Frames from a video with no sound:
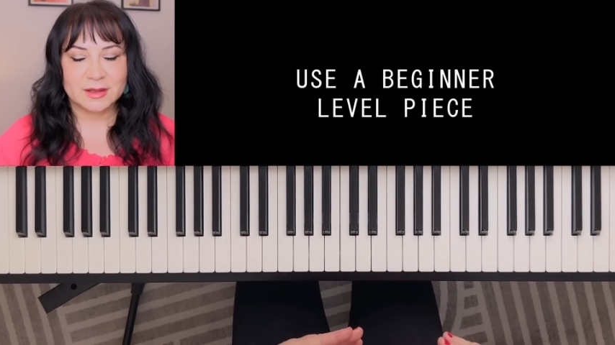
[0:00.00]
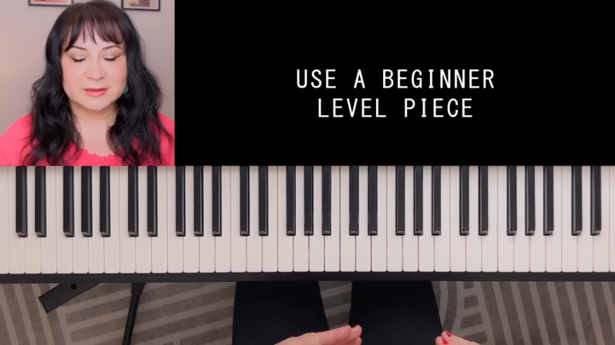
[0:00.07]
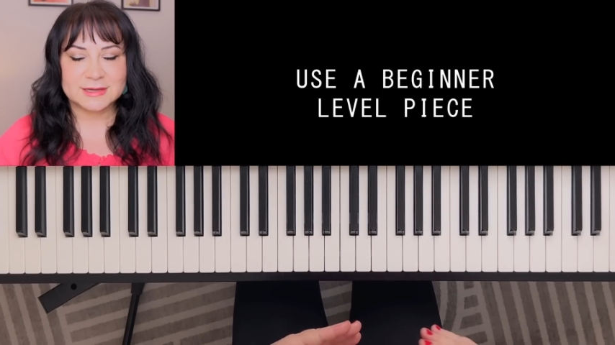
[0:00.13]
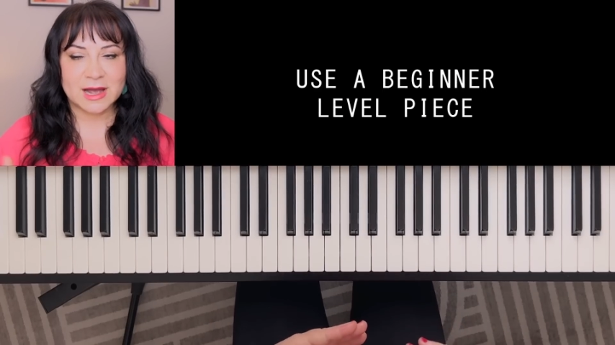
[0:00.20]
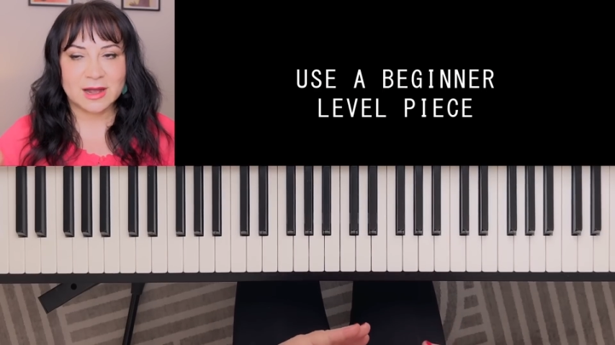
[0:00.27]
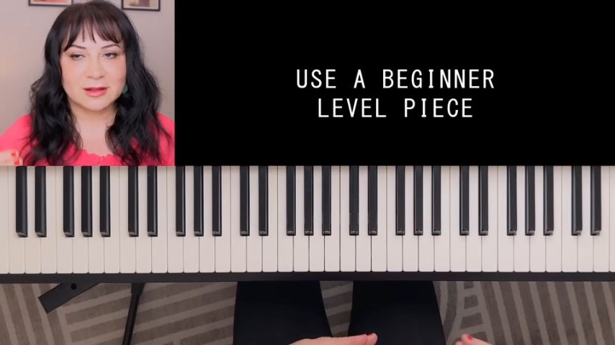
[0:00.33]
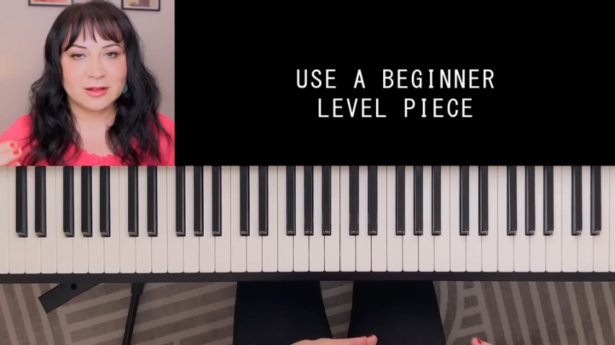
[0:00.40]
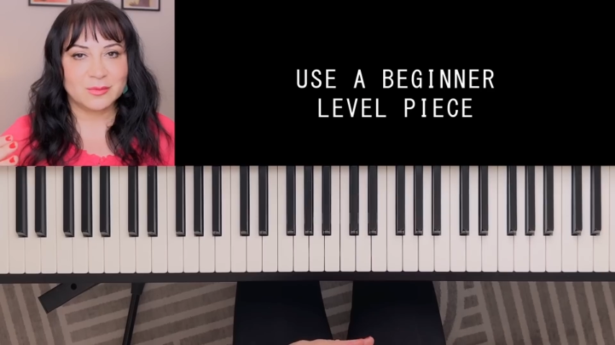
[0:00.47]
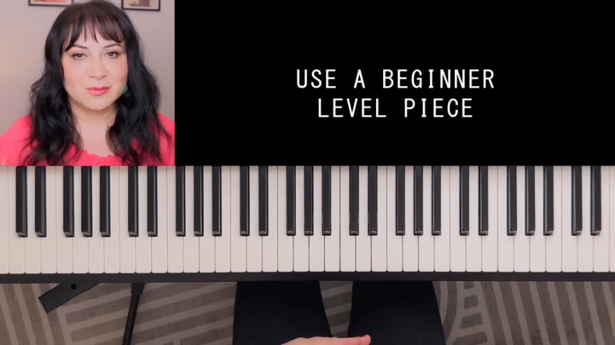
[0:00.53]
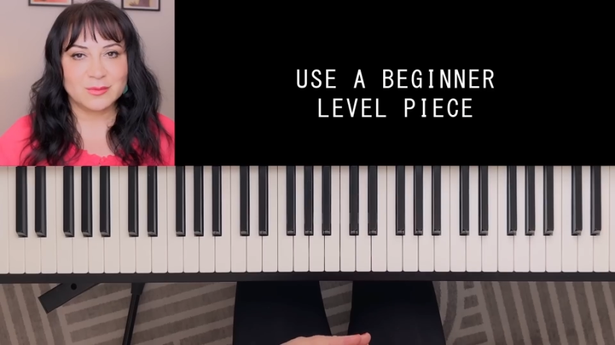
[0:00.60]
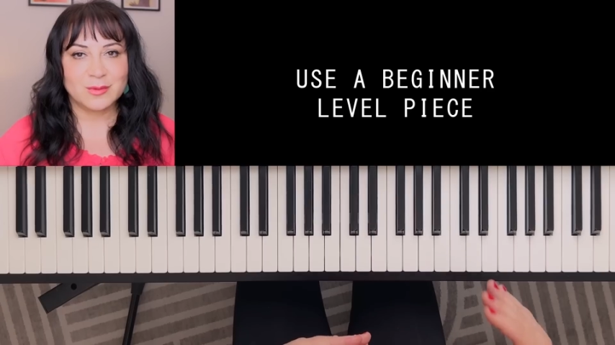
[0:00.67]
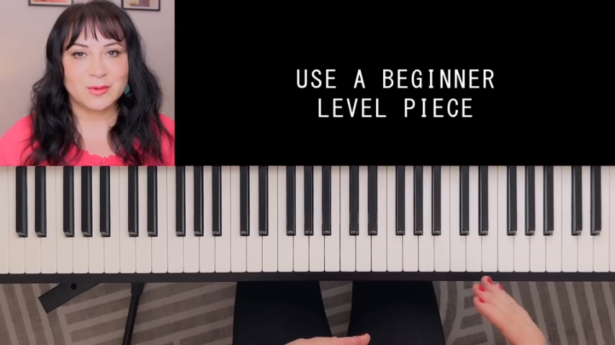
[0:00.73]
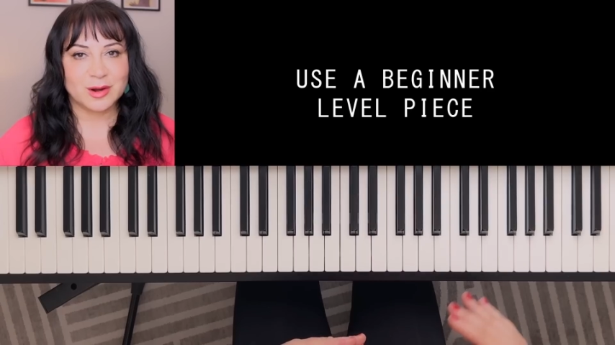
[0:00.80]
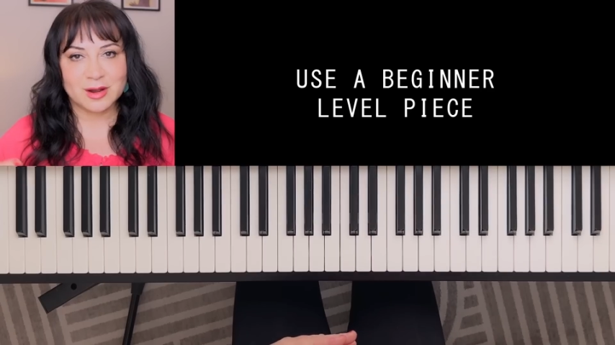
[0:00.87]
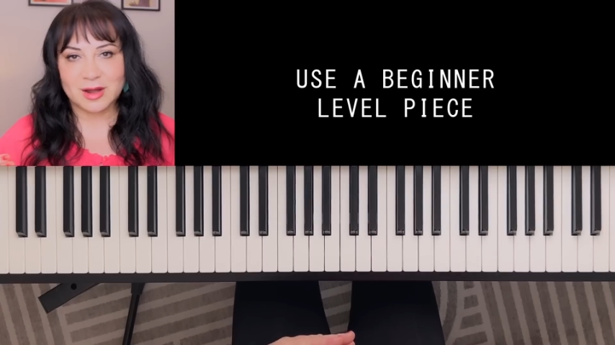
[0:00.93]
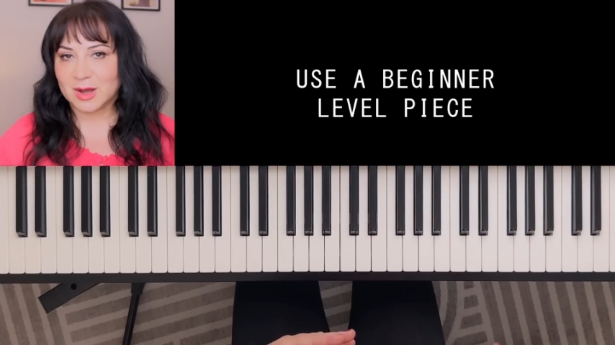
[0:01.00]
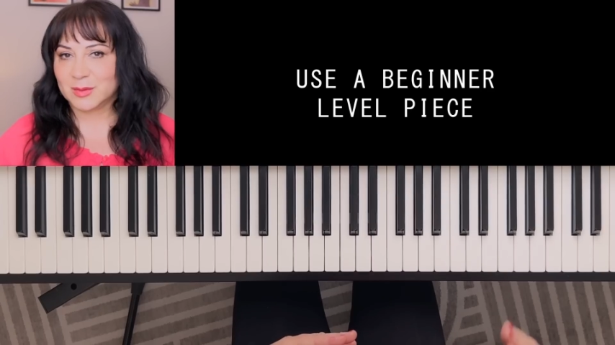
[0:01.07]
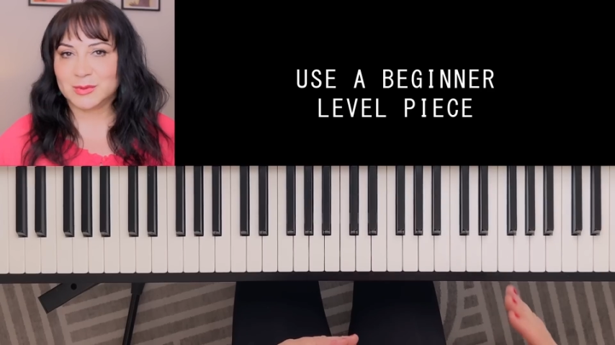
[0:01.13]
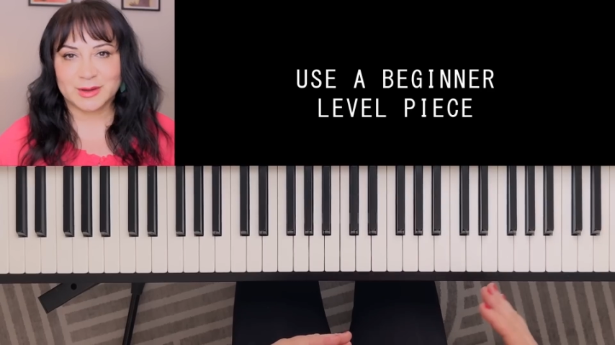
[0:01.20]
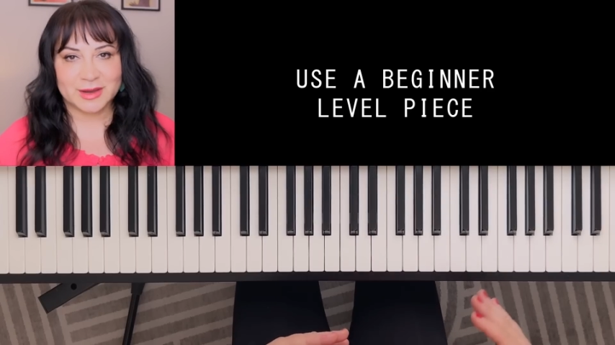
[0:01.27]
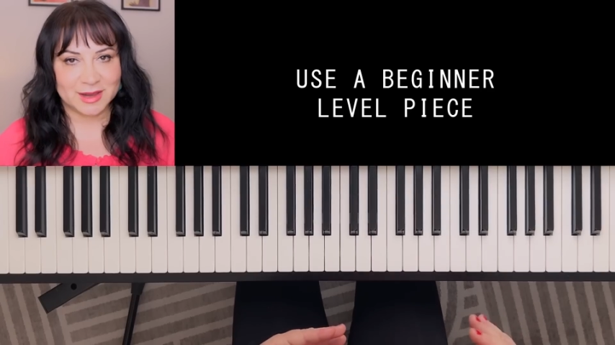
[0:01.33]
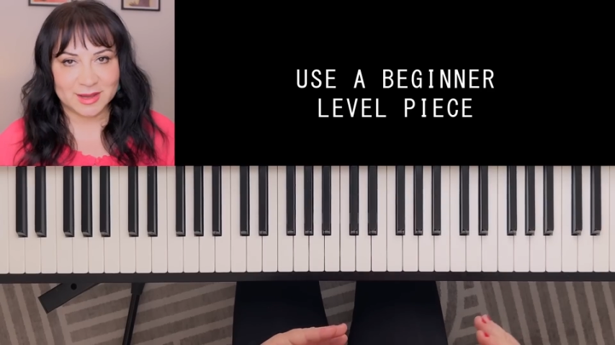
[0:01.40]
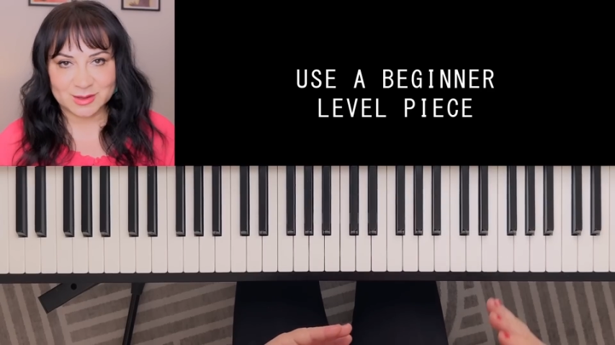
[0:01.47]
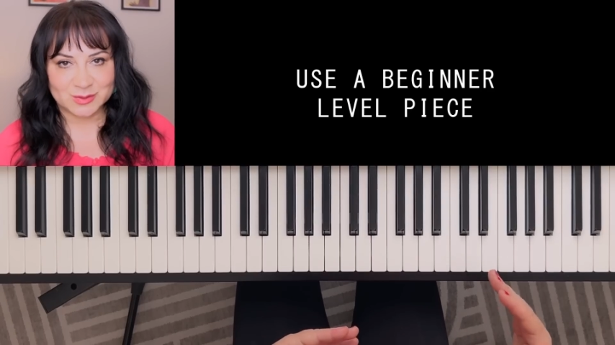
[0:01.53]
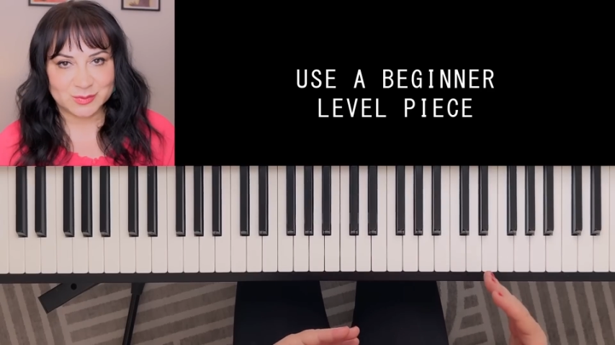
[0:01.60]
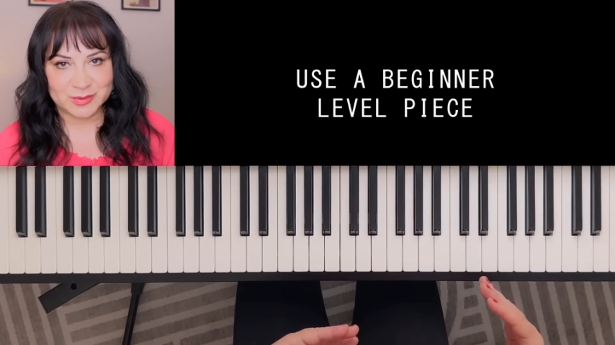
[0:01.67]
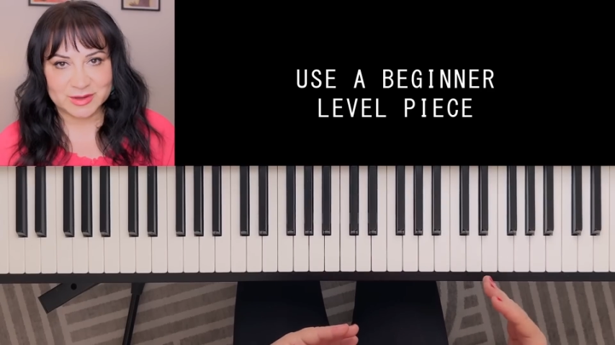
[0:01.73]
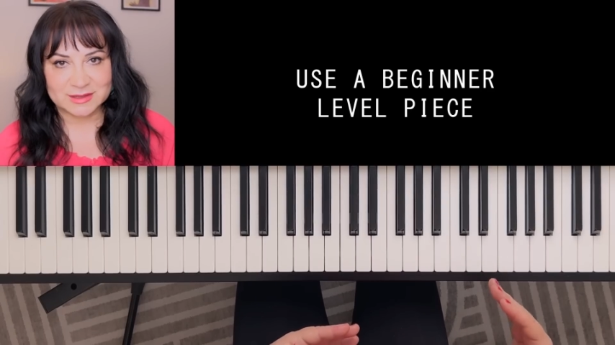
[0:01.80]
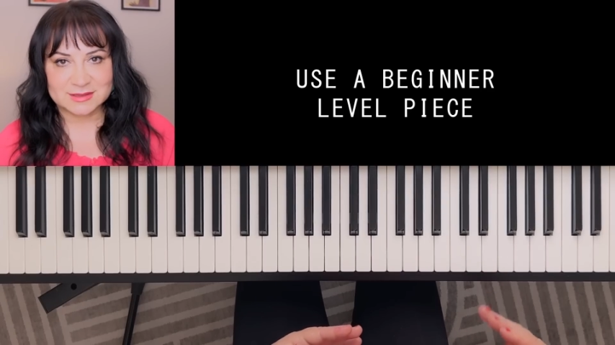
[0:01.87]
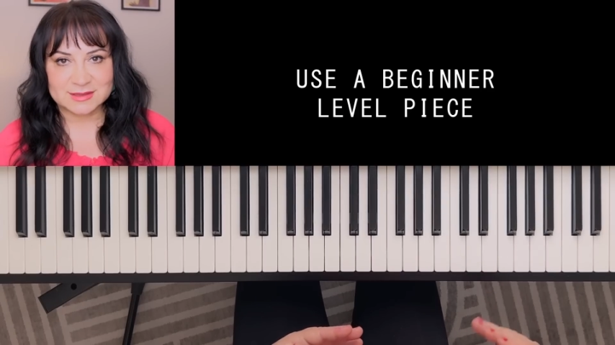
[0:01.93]
tackle more
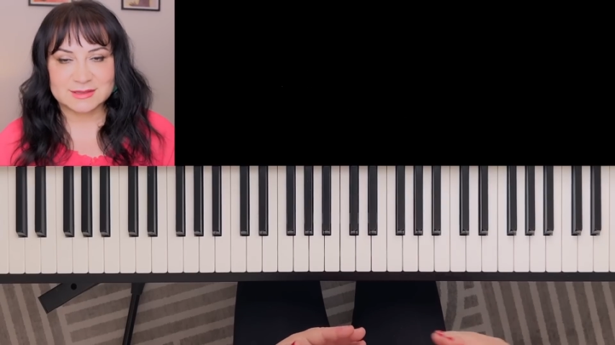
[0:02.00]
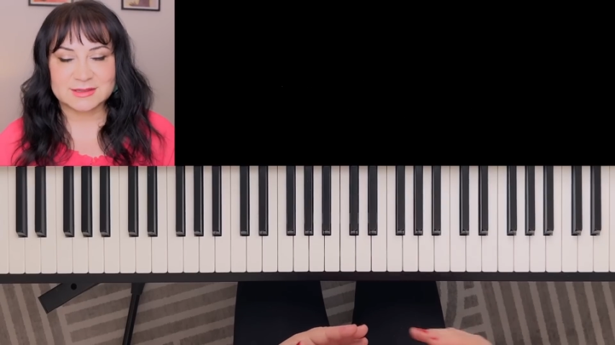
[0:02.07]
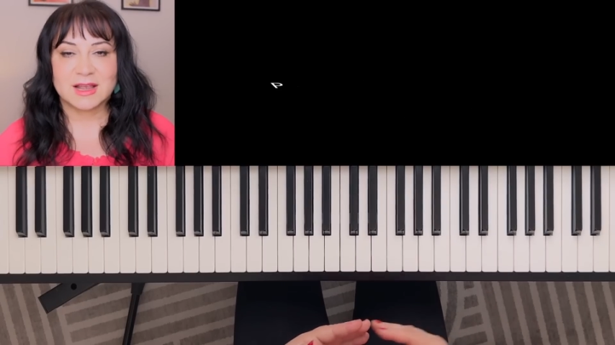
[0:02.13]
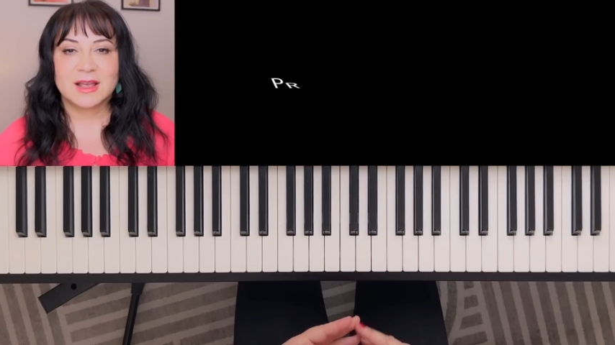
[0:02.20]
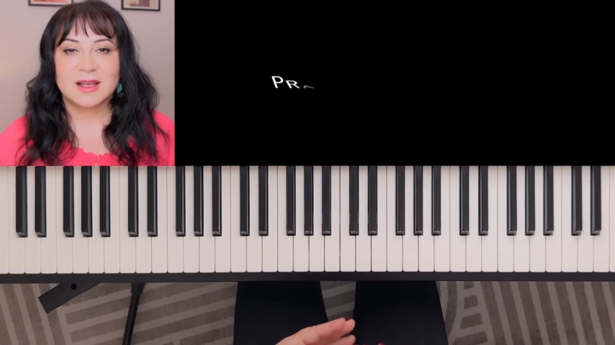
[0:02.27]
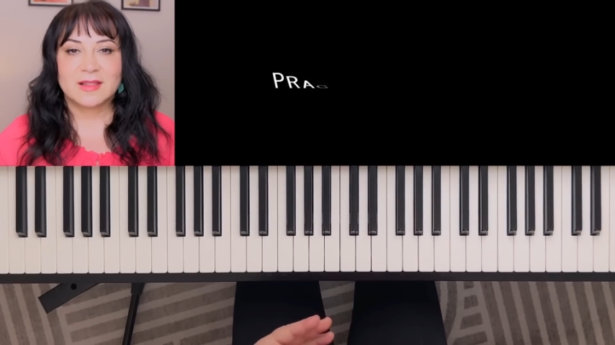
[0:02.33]
complicated pieces,